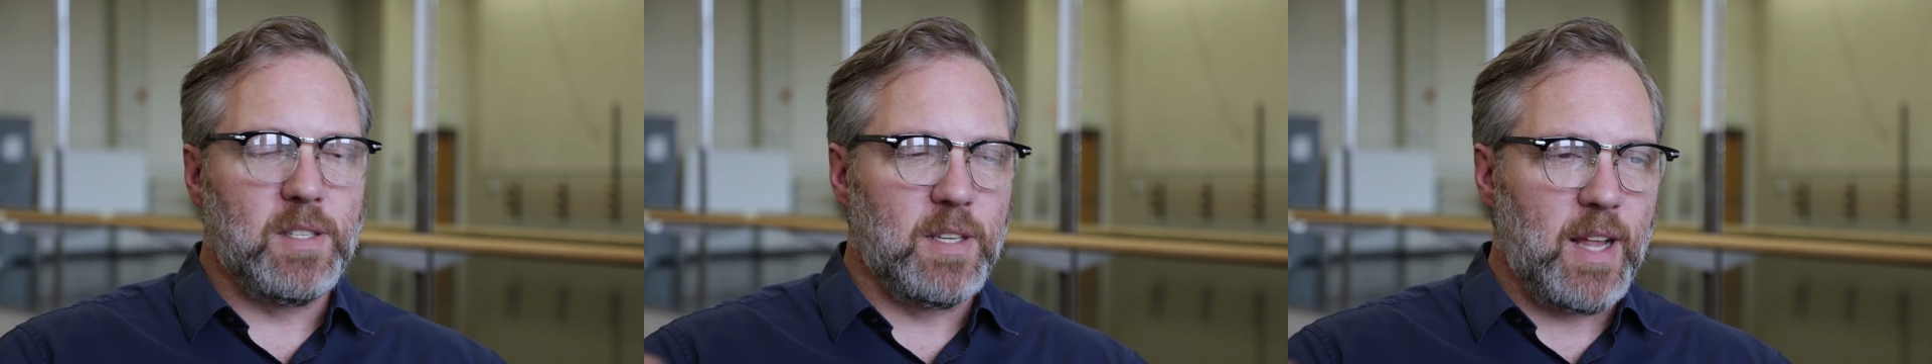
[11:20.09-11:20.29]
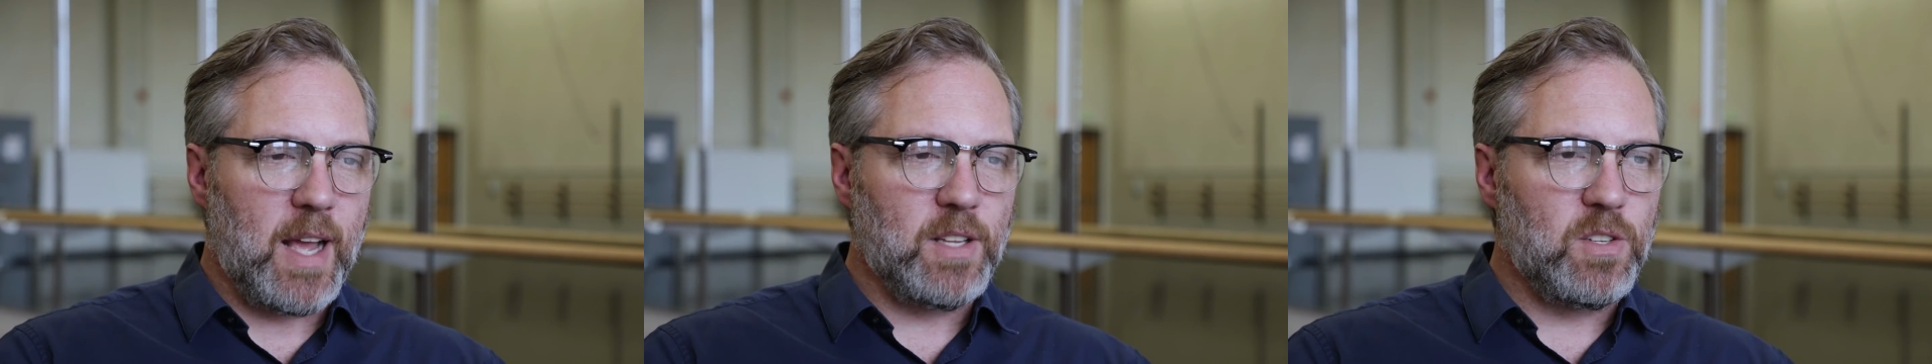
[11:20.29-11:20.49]
the
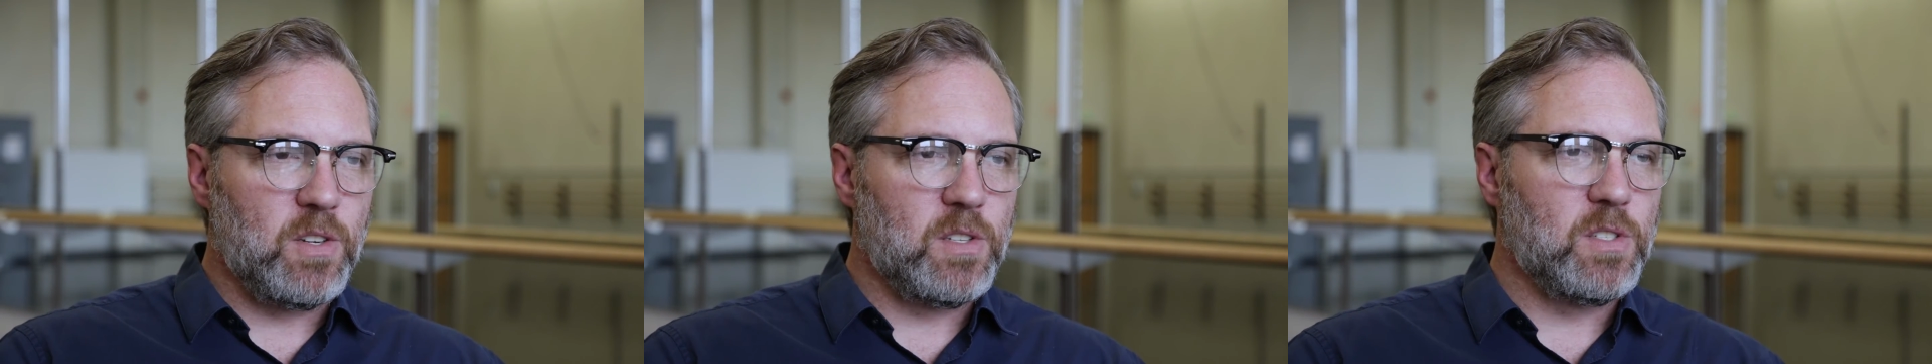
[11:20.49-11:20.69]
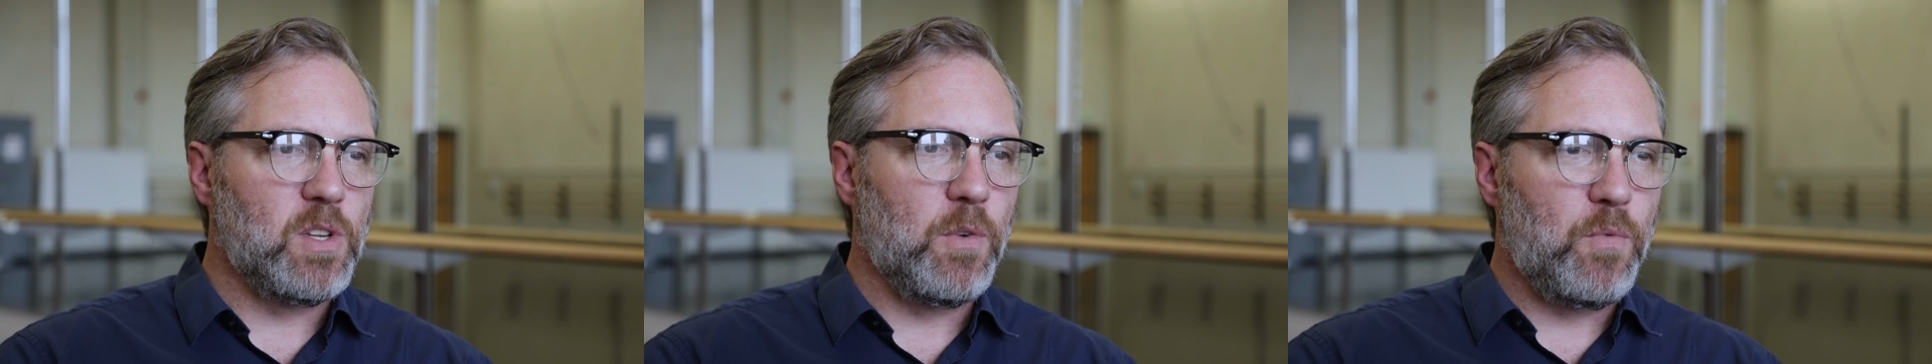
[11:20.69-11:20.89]

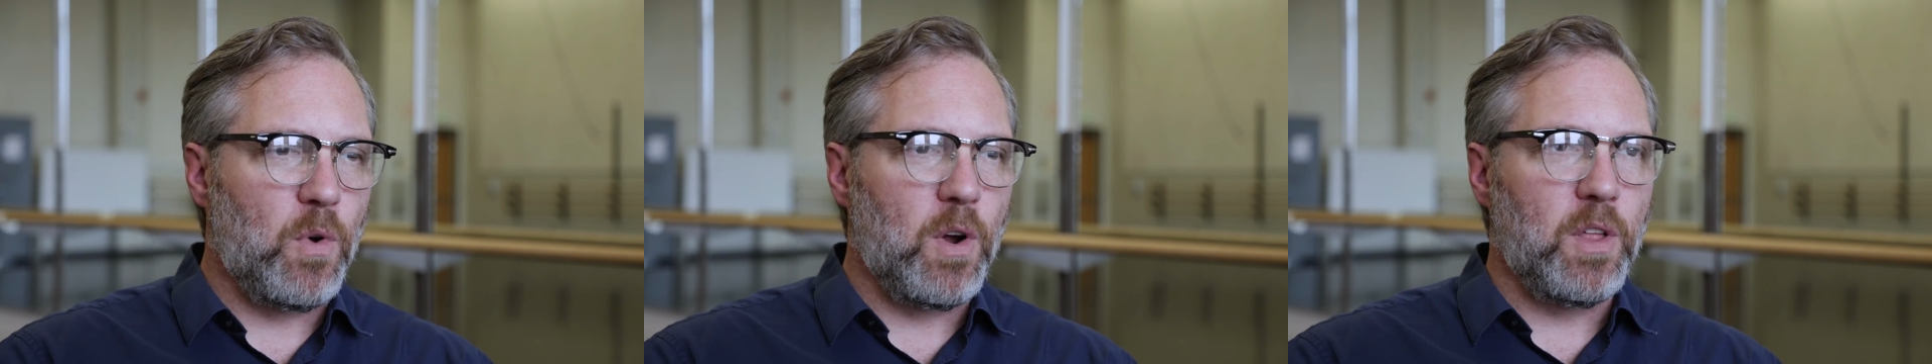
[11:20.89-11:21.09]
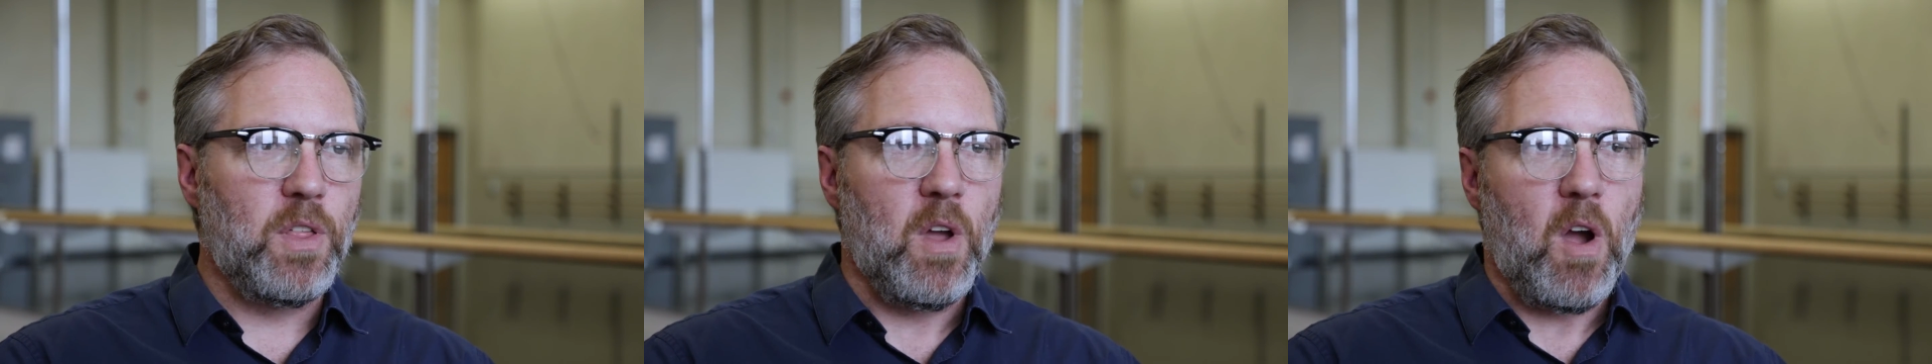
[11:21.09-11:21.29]
dancers and so
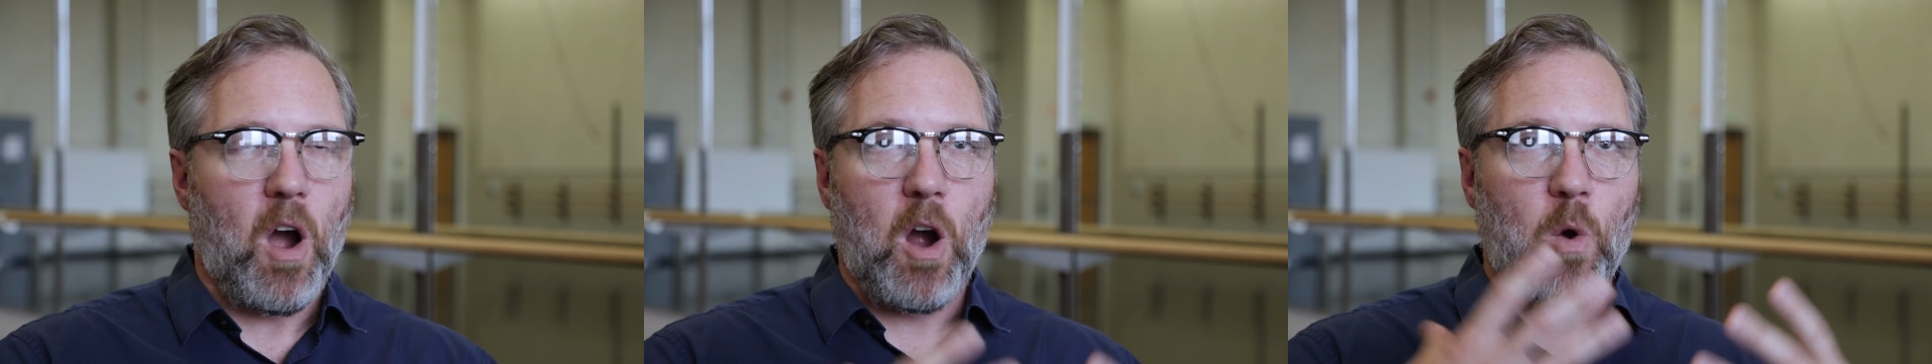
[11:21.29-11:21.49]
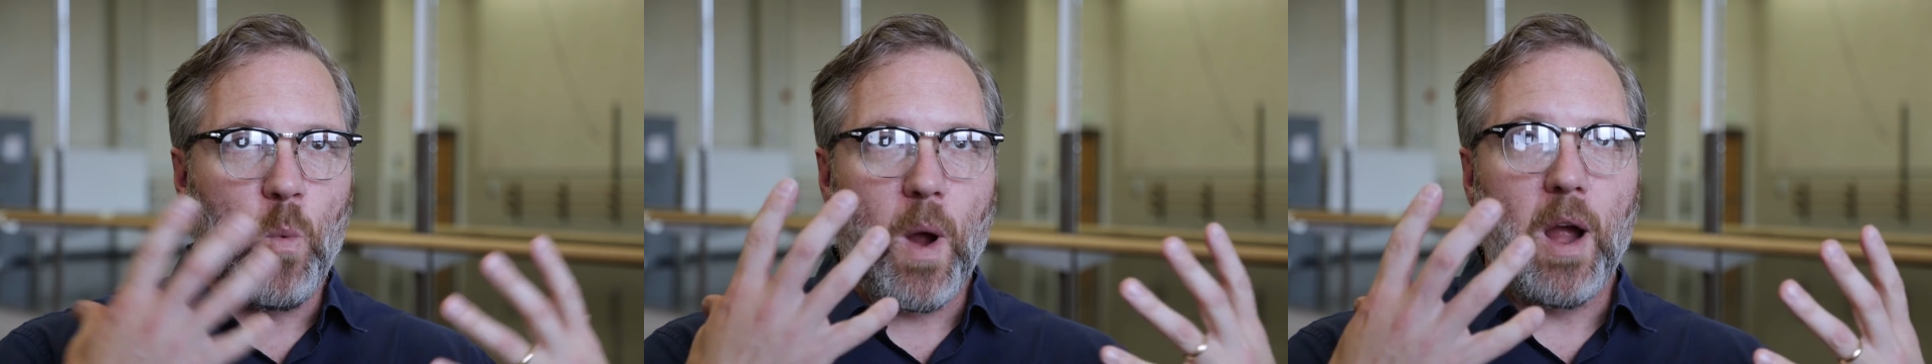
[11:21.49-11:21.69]
forth
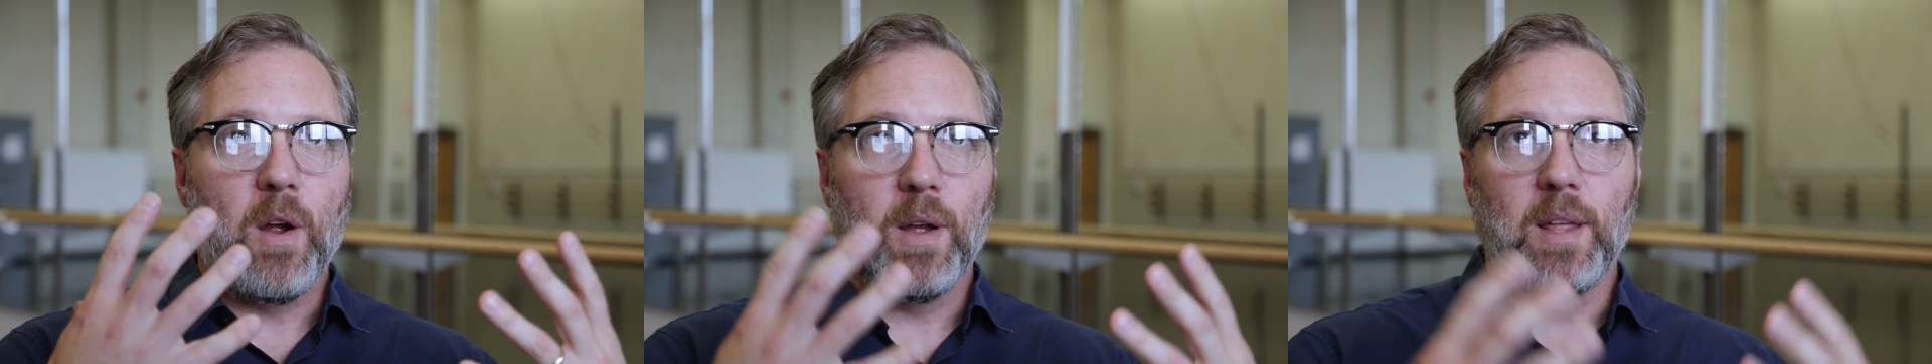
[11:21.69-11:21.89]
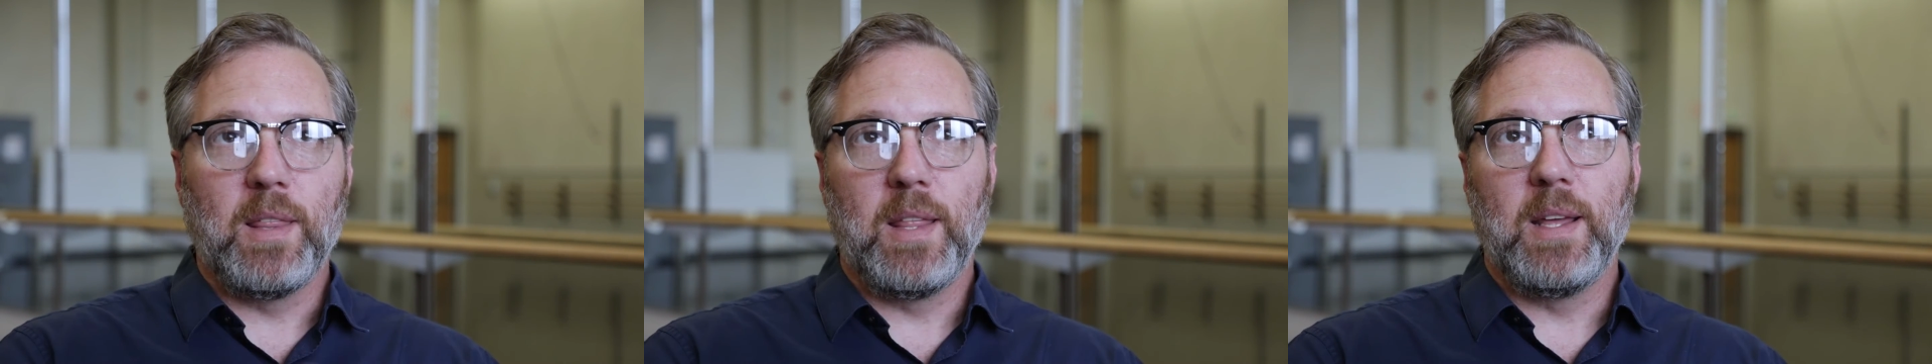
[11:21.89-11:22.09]
are wearing